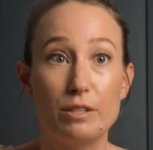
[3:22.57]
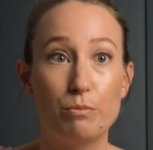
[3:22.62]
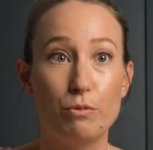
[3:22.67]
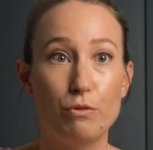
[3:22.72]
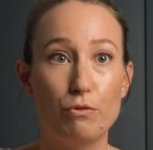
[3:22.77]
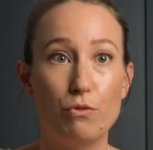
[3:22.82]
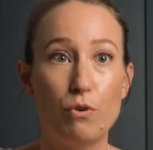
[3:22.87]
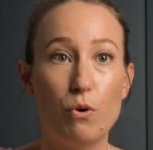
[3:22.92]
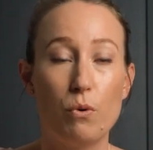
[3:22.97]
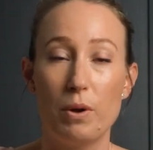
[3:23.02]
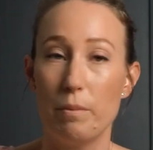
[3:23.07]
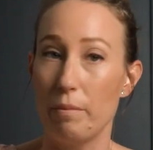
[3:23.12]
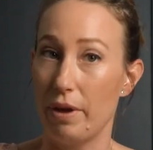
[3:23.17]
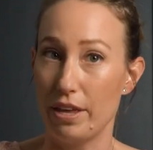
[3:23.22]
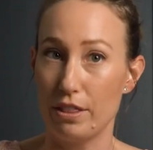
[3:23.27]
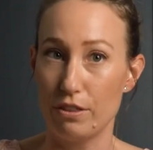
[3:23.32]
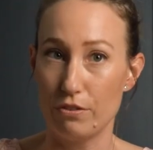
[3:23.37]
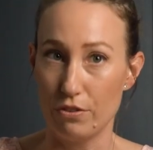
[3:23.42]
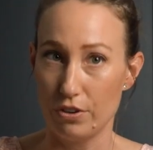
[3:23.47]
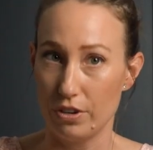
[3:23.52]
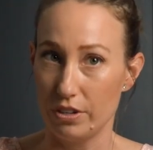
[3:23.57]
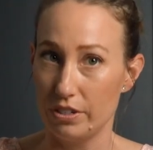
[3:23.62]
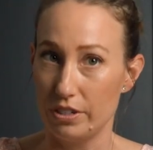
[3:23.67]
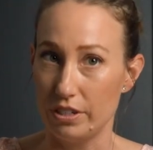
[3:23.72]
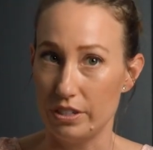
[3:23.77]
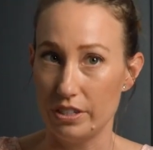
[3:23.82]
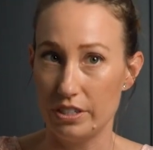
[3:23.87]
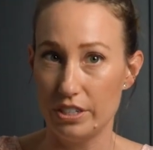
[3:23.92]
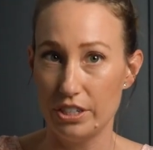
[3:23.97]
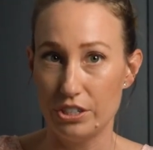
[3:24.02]
before we make the first
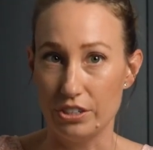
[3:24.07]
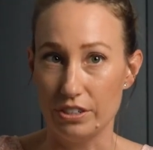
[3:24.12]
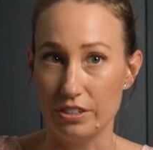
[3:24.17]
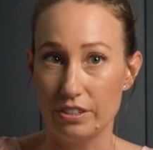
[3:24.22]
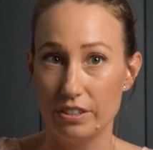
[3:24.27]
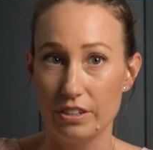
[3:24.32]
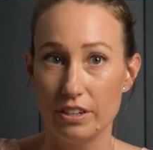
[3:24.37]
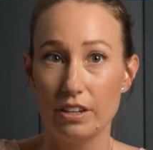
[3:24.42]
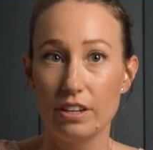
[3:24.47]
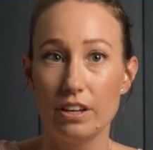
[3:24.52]
incision.